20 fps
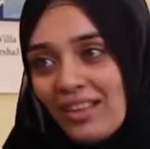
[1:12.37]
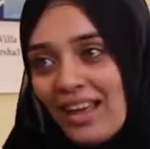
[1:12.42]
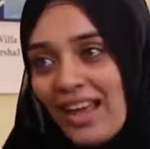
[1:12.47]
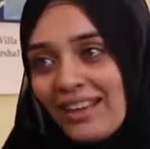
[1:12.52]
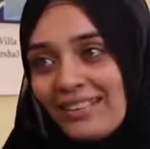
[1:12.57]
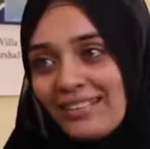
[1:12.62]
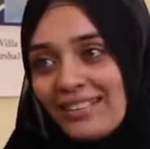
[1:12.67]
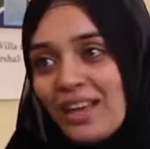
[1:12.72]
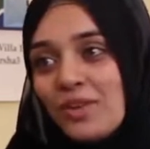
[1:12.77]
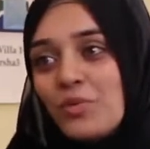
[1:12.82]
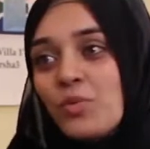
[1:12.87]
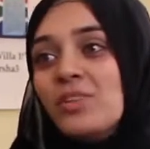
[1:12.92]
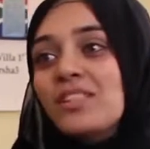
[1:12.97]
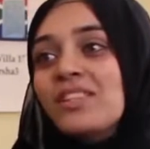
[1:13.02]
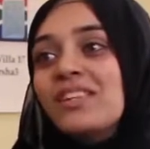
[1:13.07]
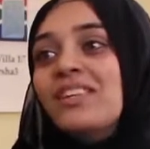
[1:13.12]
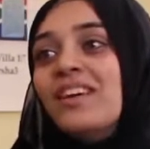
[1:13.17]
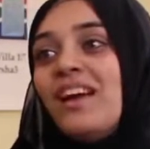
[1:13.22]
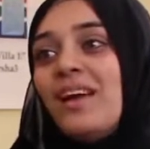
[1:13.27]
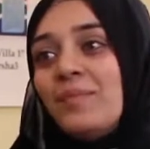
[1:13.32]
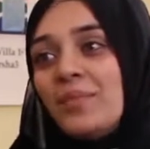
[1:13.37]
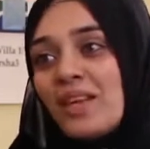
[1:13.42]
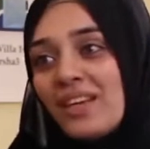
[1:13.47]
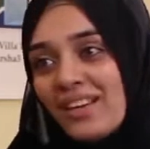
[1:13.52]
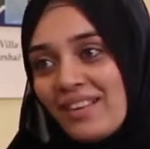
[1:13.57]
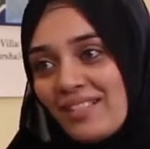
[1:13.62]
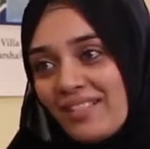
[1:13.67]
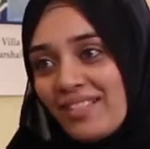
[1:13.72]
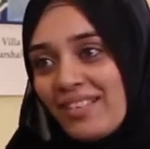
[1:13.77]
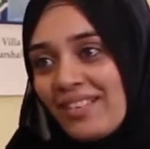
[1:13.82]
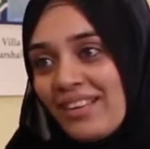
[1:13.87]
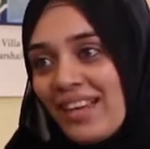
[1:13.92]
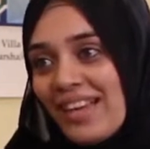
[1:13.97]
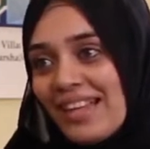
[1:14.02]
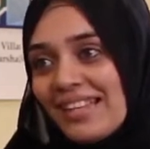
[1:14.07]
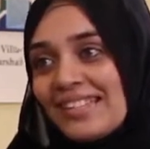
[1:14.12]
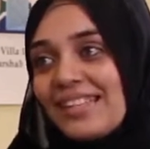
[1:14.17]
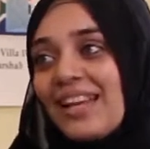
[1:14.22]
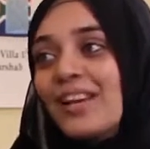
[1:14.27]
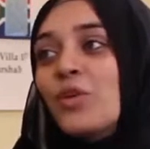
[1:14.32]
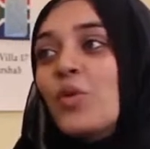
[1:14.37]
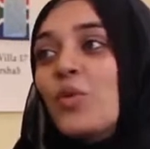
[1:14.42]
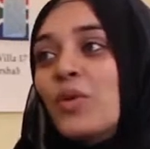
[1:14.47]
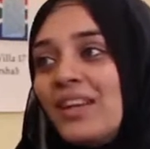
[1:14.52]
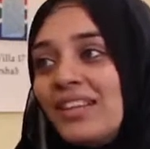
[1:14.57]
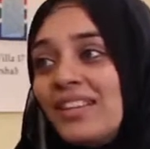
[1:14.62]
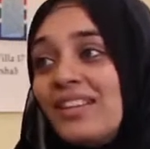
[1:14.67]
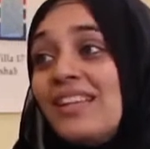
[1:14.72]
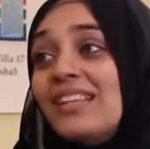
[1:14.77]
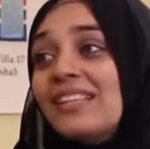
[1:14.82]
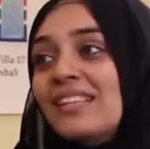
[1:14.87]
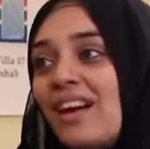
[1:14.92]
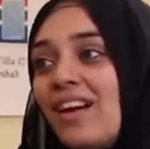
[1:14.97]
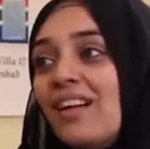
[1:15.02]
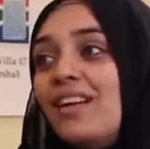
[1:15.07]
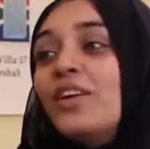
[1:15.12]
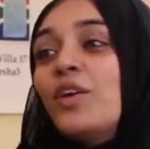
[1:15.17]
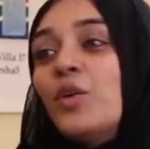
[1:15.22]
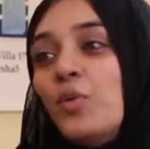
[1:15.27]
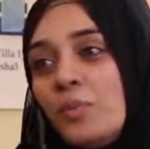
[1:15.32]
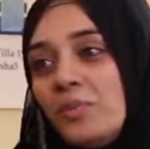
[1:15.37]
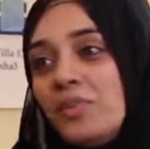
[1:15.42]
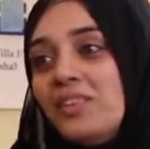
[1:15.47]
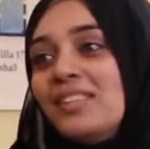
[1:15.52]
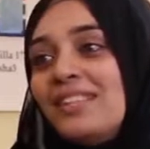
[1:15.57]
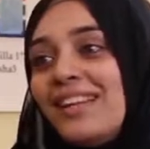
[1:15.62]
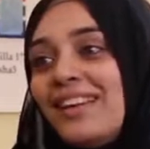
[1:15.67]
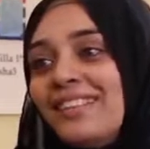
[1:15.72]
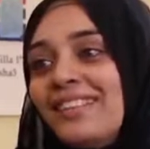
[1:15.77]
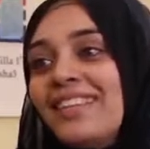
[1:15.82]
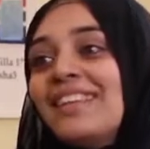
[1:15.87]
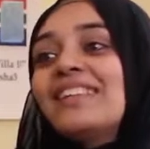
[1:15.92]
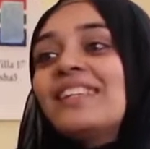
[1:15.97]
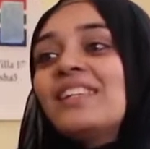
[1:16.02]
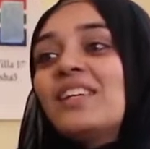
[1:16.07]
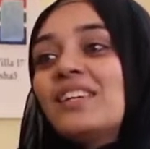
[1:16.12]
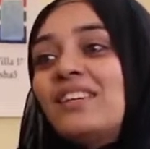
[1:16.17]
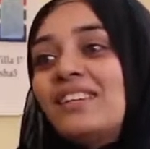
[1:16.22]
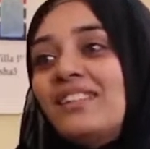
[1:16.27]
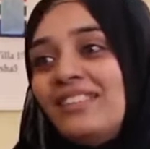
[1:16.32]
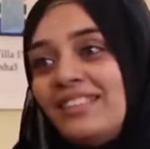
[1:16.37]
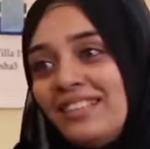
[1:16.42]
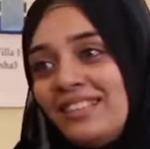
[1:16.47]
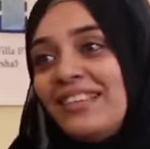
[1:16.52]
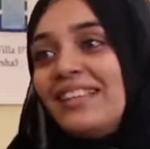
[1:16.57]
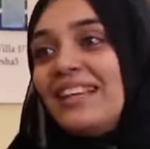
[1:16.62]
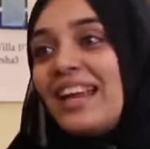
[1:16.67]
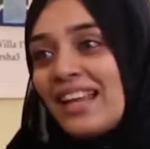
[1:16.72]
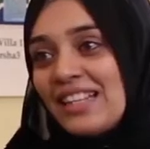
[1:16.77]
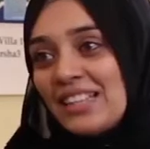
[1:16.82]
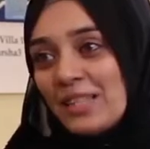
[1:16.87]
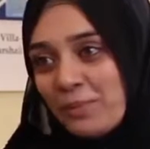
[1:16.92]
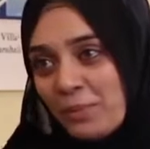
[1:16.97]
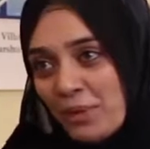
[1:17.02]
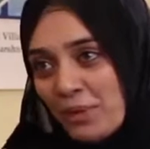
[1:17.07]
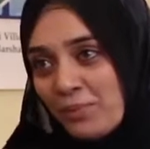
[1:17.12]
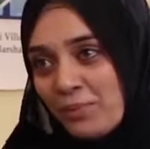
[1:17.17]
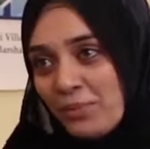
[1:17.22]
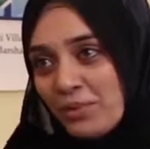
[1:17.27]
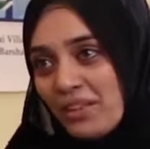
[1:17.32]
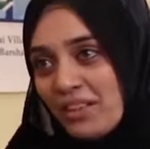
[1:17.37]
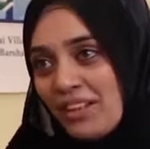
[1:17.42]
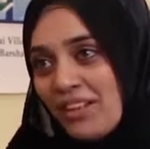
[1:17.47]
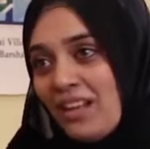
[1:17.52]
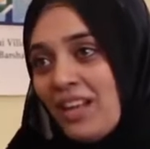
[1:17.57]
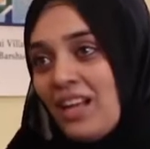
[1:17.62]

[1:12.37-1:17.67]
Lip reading: And that was the time that I realized that, okay, these are humans and these are really nice people.